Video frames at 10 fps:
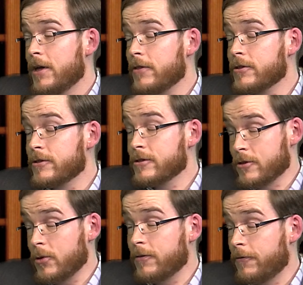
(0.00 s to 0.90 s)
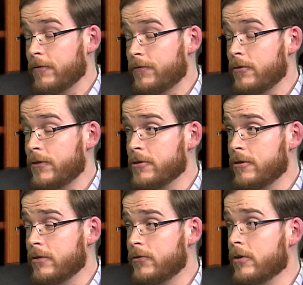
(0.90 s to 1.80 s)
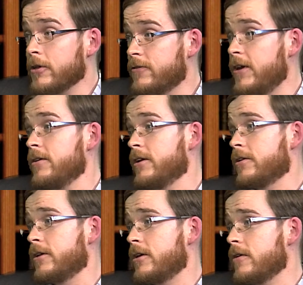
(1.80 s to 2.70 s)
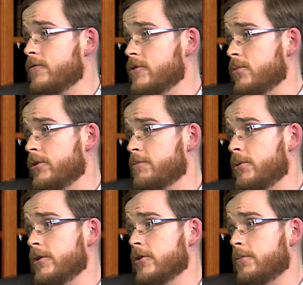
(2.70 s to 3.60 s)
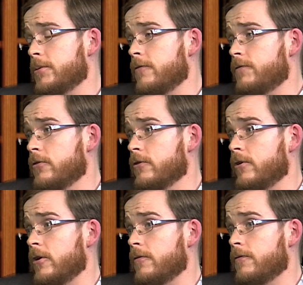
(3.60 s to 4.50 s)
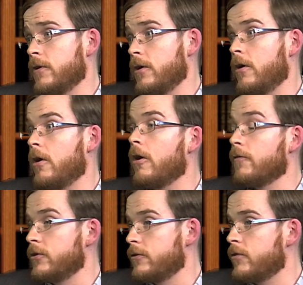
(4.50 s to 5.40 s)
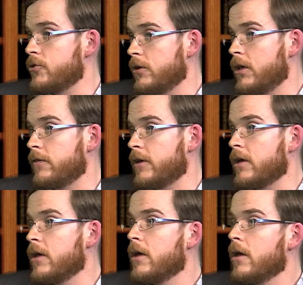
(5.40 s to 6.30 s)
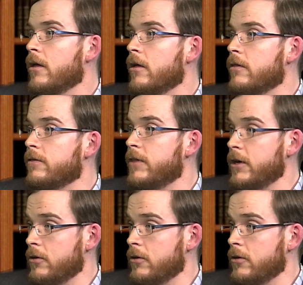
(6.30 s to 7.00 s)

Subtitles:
There's quite a few things you can do, because technically, if someone is putting up a photograph of an individual on there, that